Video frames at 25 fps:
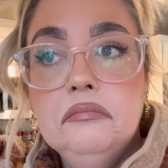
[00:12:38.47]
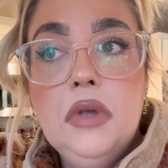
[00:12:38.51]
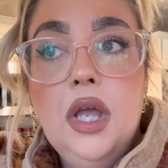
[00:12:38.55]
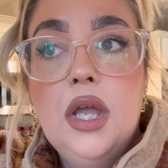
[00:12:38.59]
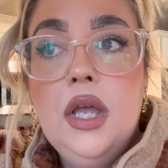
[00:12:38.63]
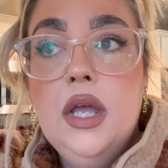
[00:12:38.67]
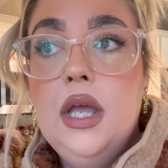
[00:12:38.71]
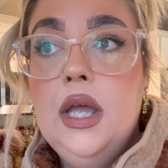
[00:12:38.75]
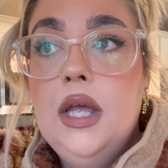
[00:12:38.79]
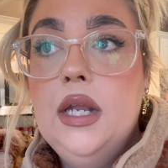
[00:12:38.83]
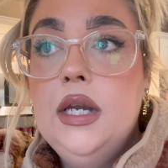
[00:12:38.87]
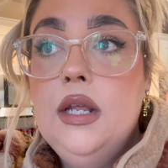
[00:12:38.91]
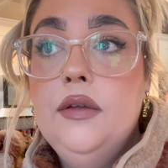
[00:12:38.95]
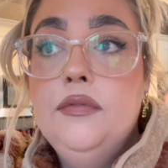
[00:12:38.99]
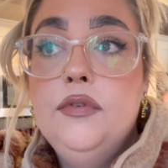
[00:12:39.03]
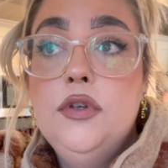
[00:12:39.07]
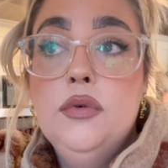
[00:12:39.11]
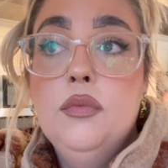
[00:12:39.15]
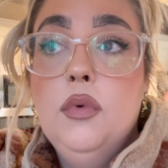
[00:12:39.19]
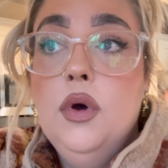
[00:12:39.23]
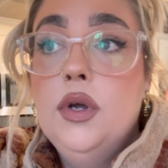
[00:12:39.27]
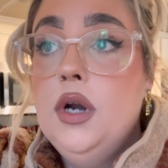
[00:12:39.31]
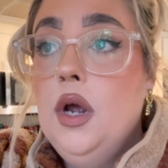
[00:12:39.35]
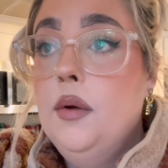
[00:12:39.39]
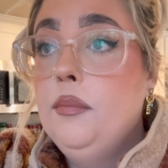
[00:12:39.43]
And if you
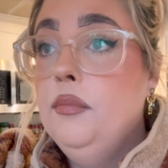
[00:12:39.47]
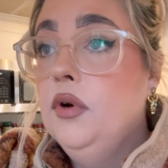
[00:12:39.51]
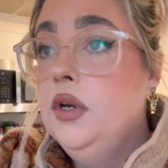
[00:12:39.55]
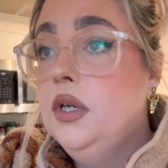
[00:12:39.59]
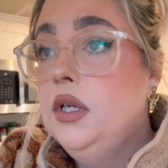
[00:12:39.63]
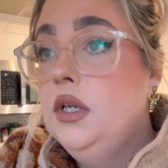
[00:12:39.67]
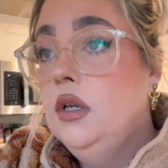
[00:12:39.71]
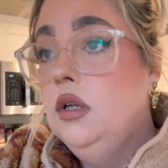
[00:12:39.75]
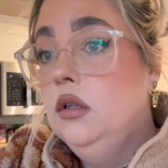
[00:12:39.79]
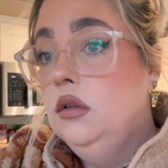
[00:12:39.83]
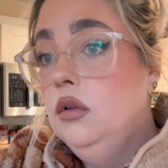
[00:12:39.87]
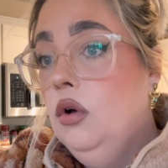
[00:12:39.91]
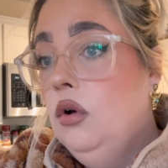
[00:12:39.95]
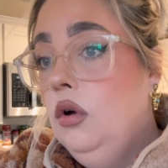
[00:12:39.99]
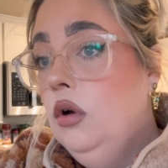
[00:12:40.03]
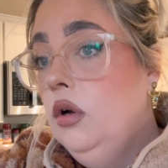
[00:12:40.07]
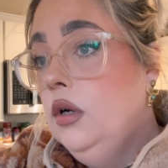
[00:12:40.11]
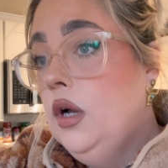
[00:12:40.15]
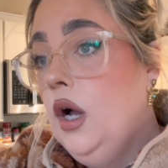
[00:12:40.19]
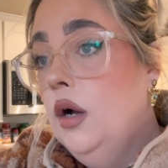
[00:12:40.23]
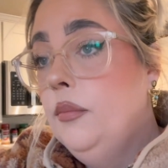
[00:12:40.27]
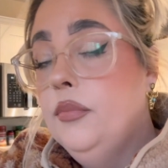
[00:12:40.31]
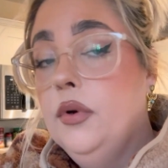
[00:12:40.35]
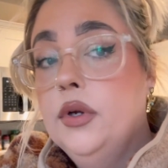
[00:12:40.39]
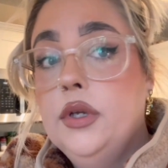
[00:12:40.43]
want, I'll bring you
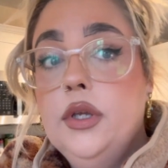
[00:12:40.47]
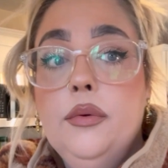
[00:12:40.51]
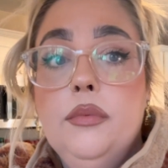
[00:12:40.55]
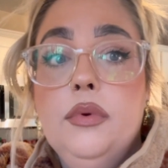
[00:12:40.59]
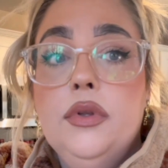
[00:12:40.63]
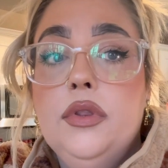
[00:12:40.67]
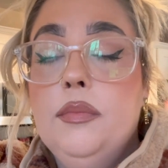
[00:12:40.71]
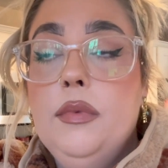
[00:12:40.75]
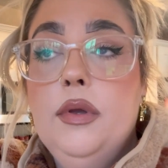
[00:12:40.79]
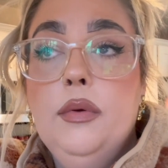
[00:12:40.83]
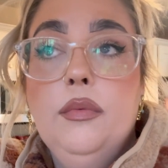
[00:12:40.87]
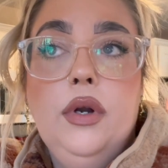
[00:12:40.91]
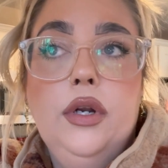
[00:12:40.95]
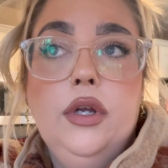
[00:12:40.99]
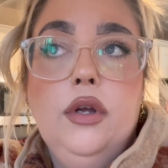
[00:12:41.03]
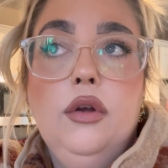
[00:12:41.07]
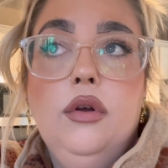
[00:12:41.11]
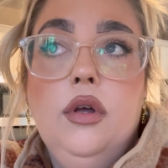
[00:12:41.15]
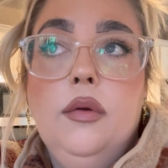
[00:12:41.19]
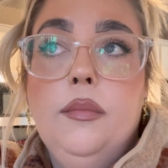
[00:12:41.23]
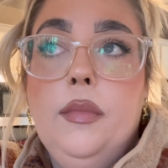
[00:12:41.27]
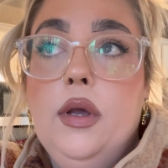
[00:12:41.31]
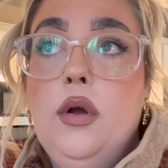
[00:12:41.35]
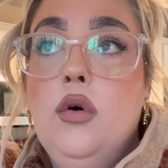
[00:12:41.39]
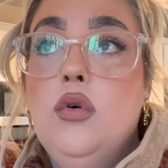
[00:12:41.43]
along. I'll bring you with me when I go
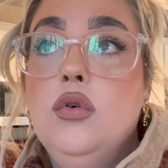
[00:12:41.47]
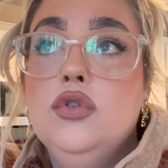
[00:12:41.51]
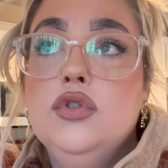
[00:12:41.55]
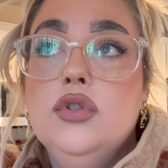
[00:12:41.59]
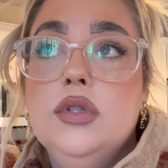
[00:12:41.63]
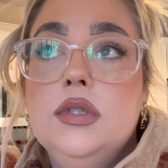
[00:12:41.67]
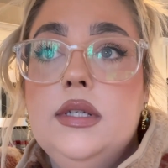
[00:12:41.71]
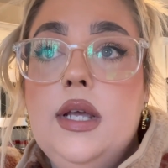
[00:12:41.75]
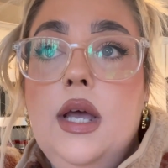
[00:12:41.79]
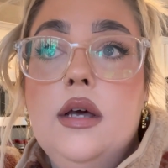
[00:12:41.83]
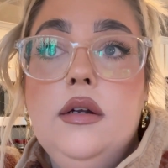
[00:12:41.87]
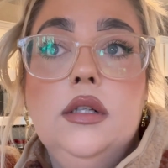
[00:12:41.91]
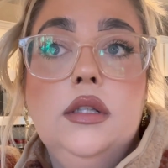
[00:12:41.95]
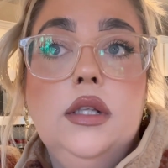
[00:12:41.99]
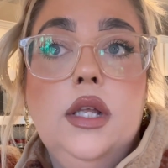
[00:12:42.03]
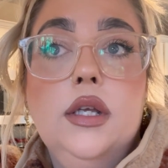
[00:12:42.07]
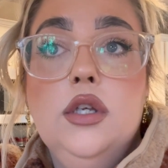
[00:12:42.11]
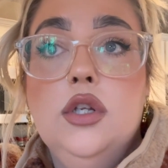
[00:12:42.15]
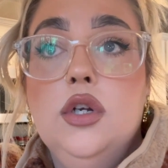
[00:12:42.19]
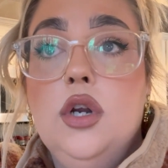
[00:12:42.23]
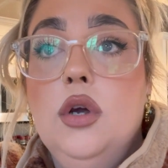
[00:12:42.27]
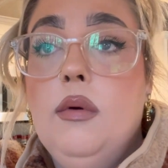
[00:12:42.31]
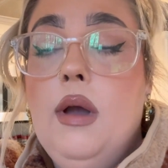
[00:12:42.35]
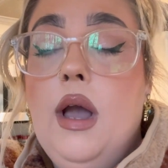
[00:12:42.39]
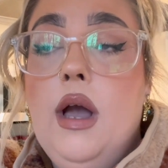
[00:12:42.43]
get my ultrasound and let
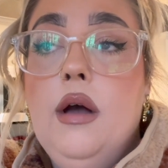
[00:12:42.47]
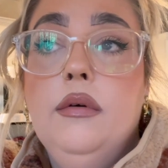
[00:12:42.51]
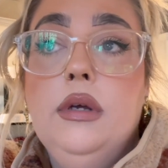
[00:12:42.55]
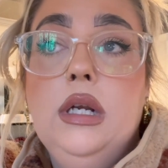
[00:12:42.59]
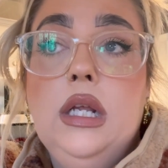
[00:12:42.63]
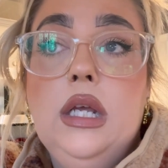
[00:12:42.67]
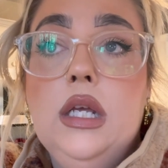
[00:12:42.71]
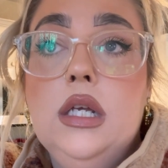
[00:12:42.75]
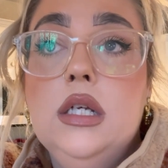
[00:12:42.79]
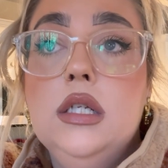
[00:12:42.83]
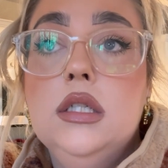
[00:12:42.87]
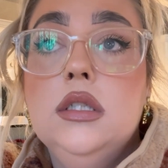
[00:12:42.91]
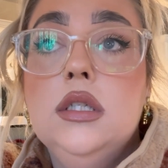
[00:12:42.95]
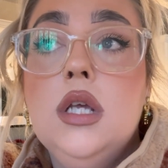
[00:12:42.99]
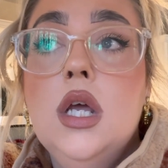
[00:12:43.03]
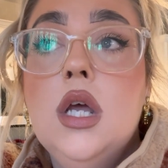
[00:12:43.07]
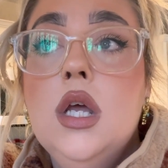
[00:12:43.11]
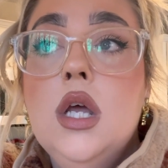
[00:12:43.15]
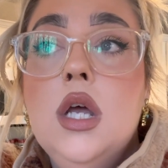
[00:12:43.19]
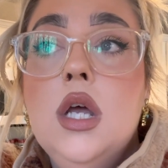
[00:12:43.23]
you know how it is.